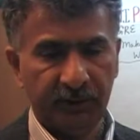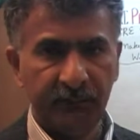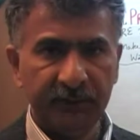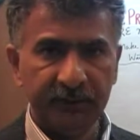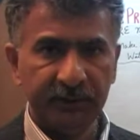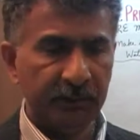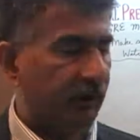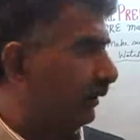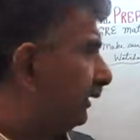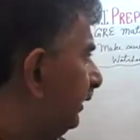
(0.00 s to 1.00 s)
Everything that we
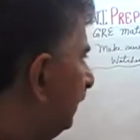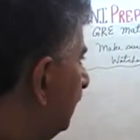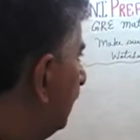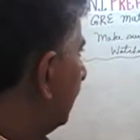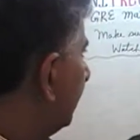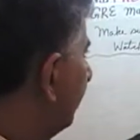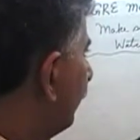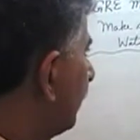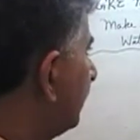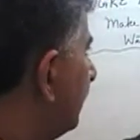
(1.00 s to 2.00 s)
learned on day
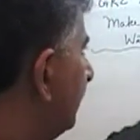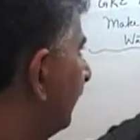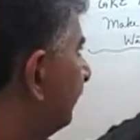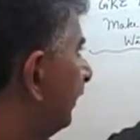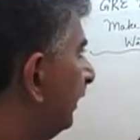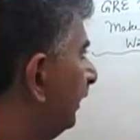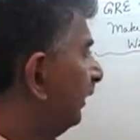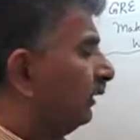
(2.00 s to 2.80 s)
43 yesterday